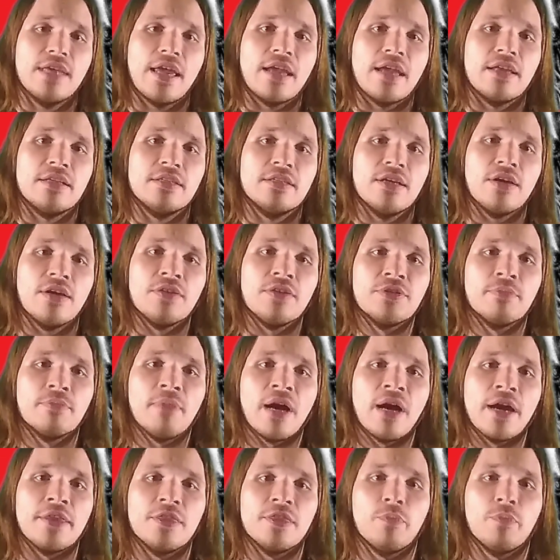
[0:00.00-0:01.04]
and
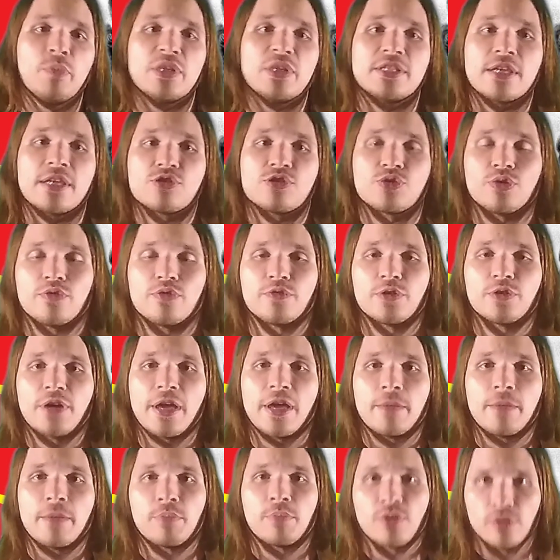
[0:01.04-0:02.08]
undermine the potential for
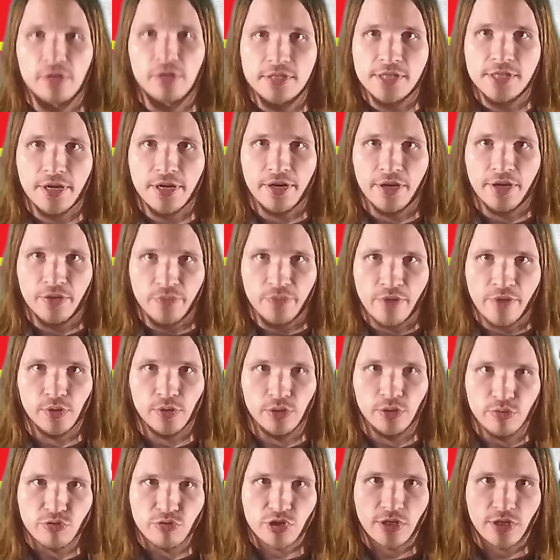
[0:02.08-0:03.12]
a proletarian
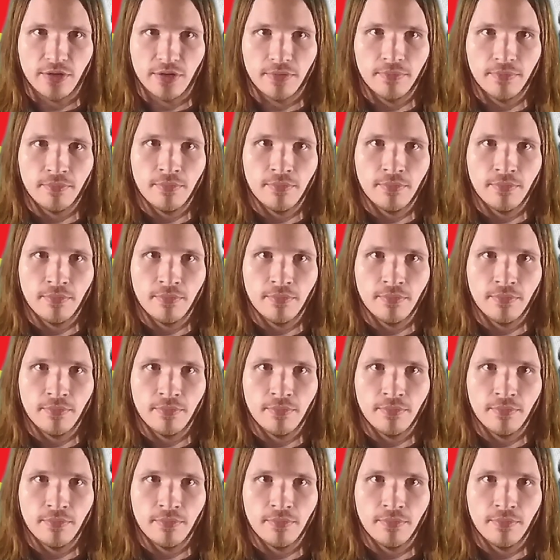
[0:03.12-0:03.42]
revolution.